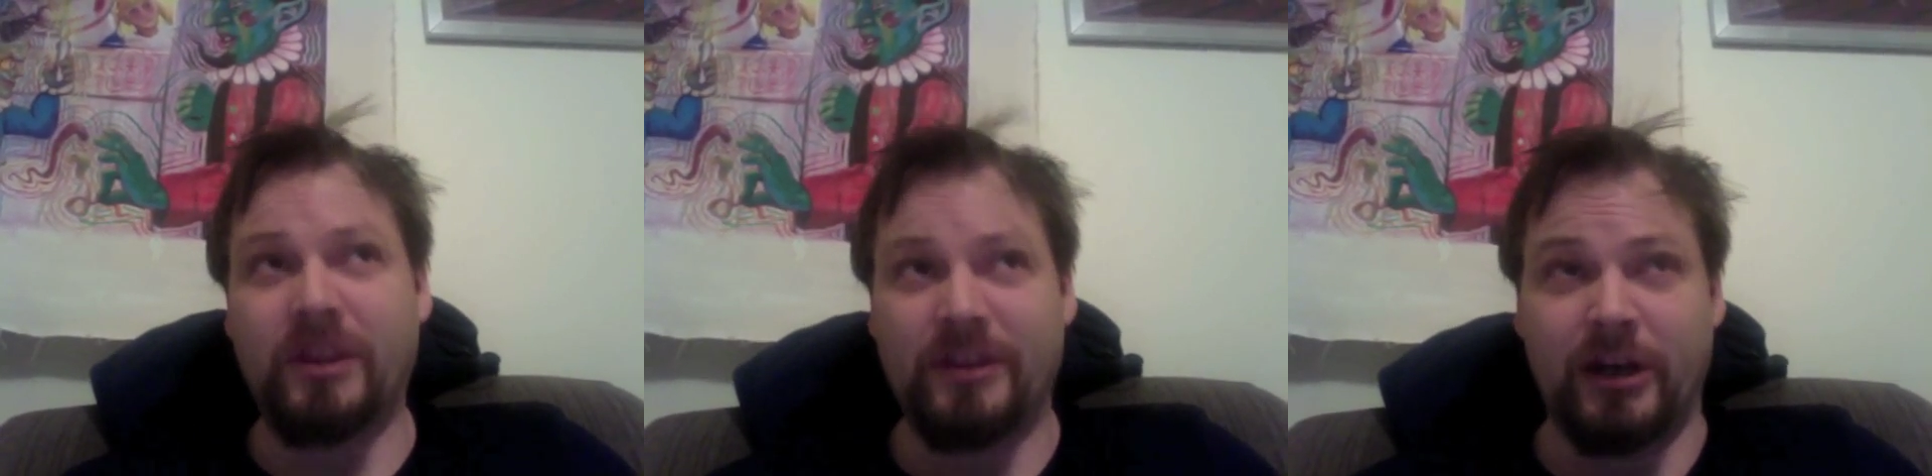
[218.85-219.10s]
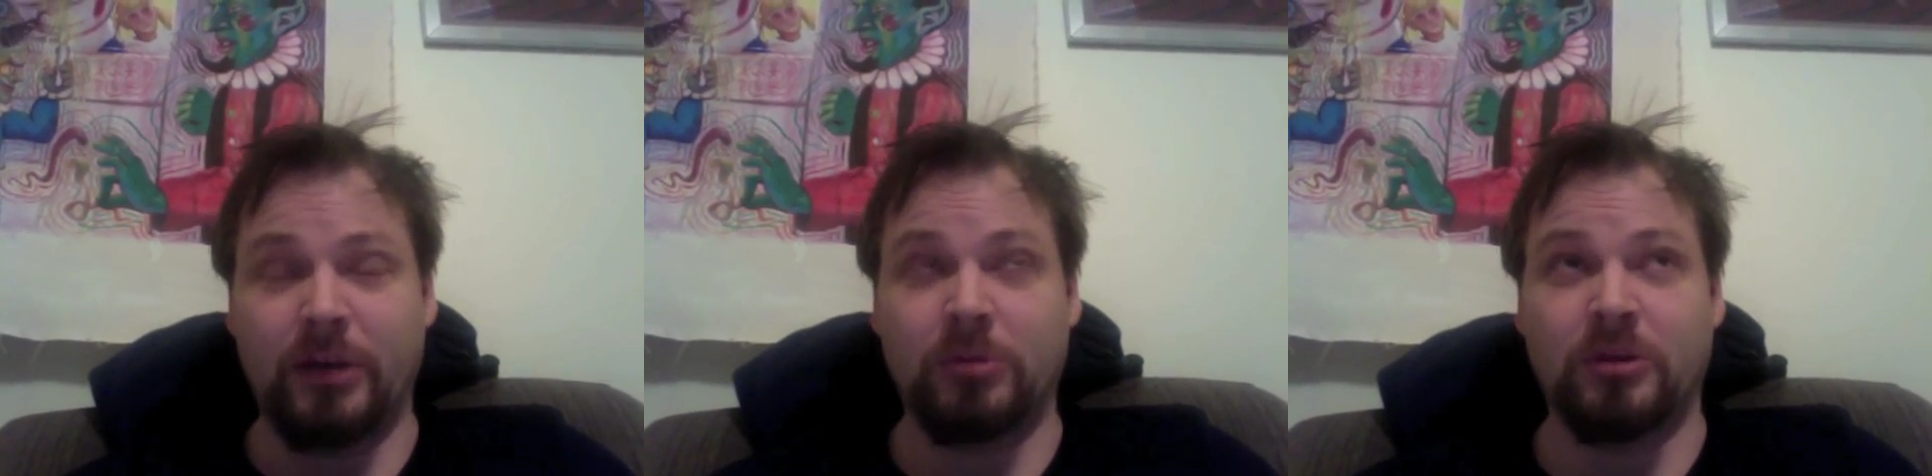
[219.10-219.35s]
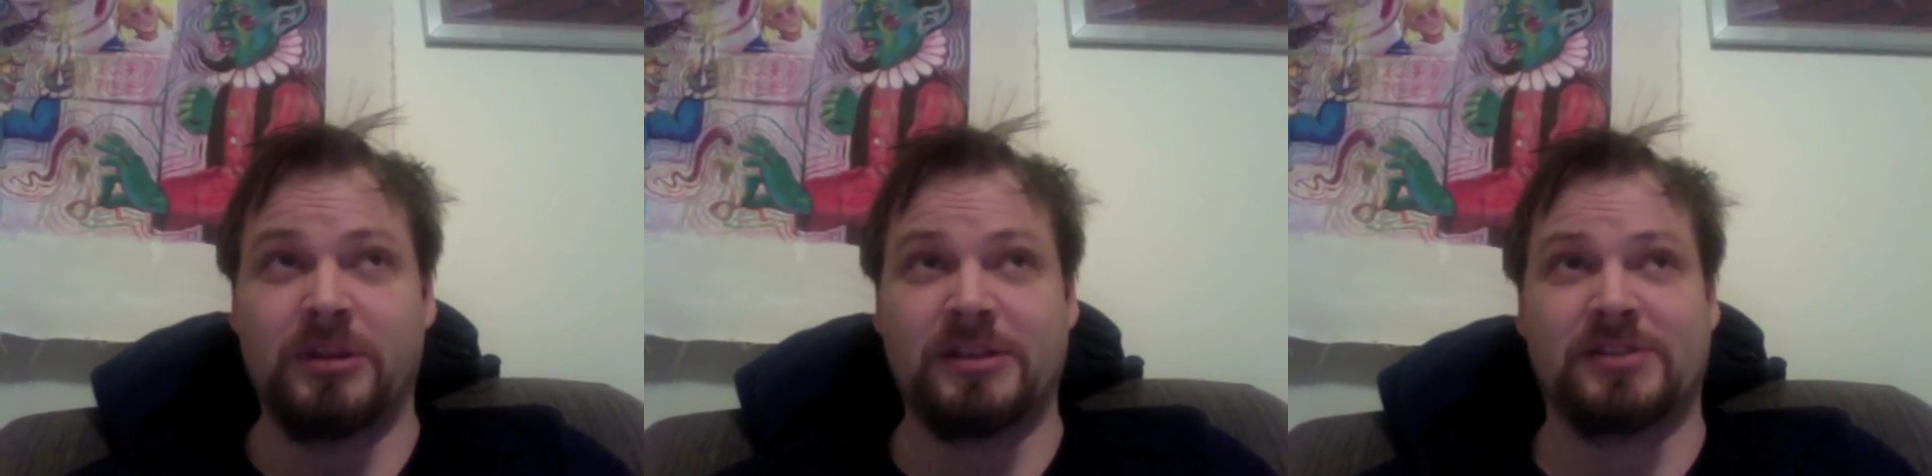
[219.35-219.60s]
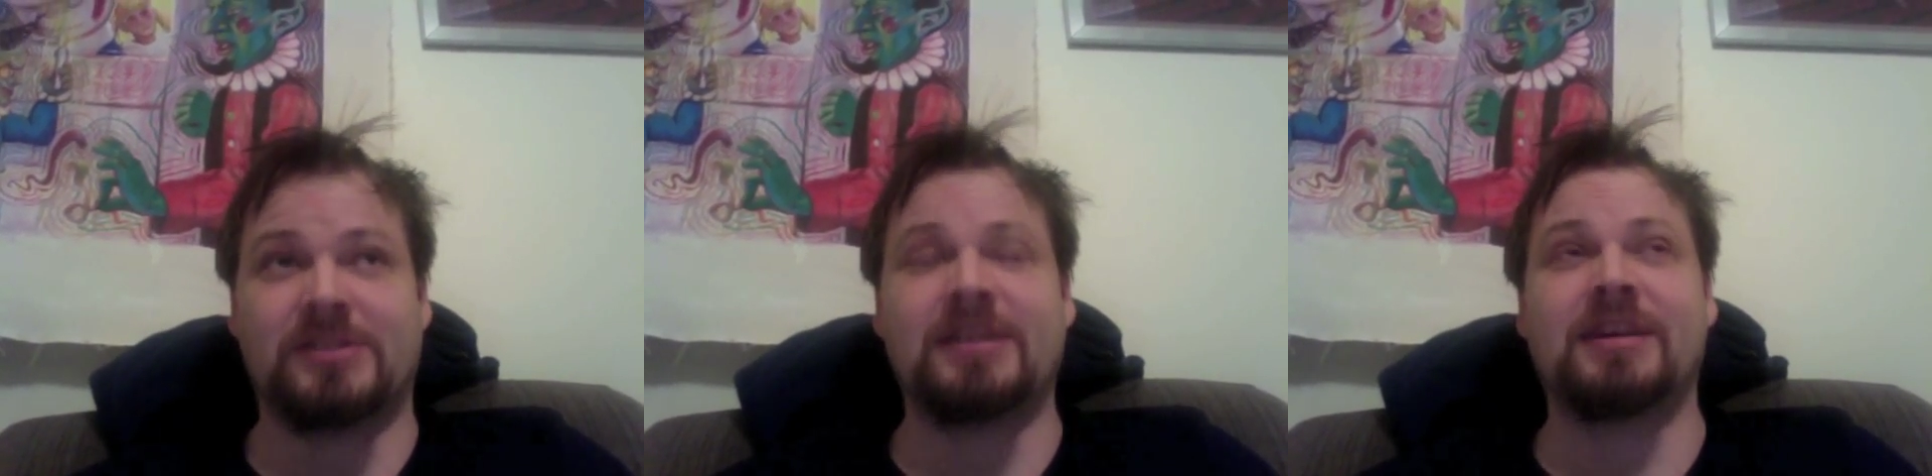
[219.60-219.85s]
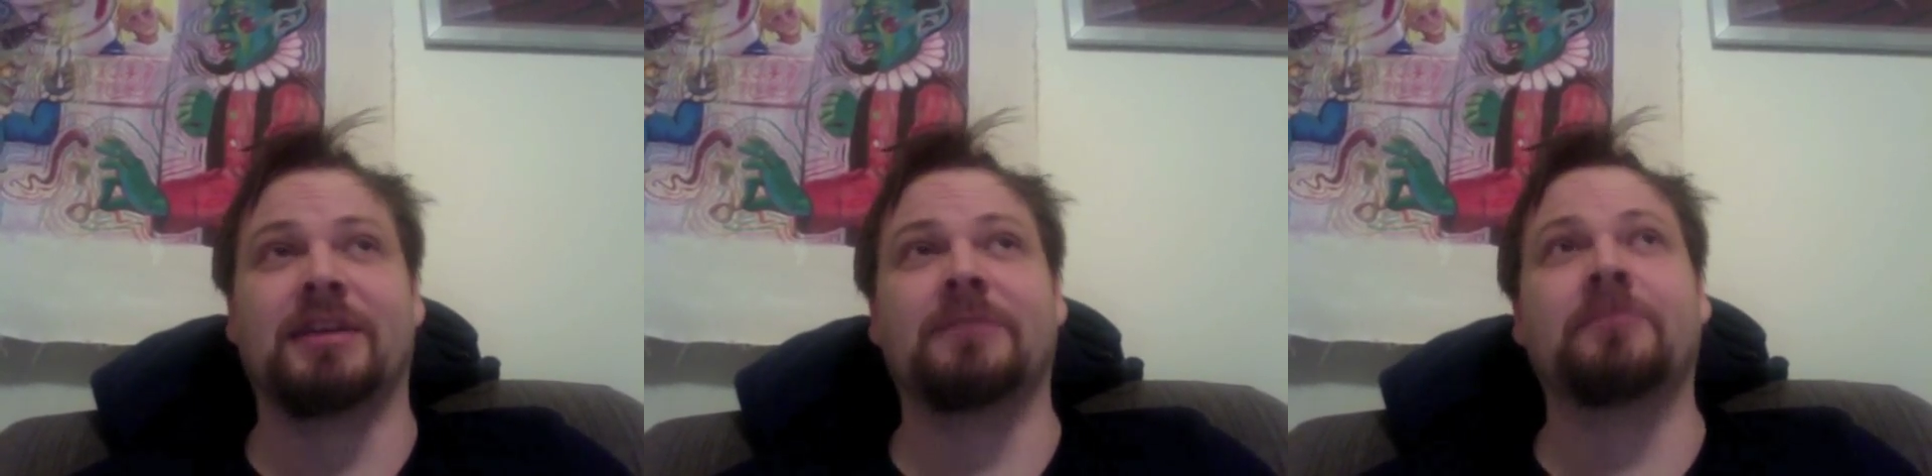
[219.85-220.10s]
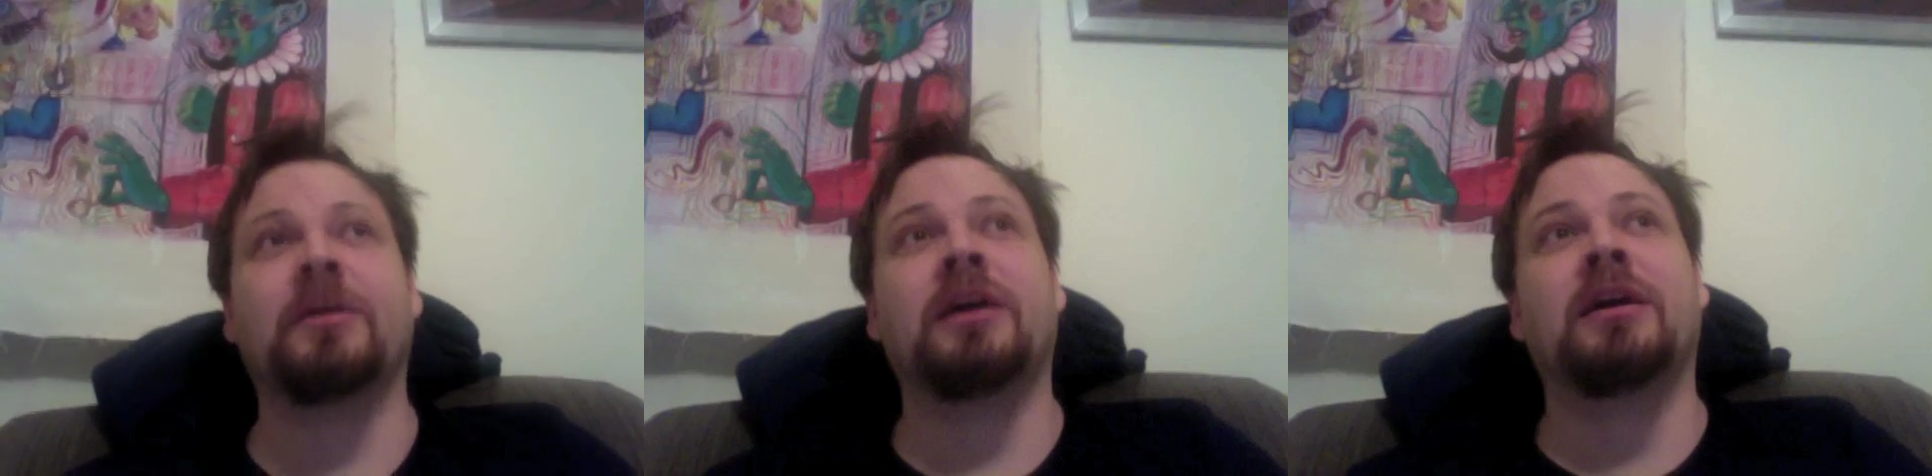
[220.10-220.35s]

They're able to be seen.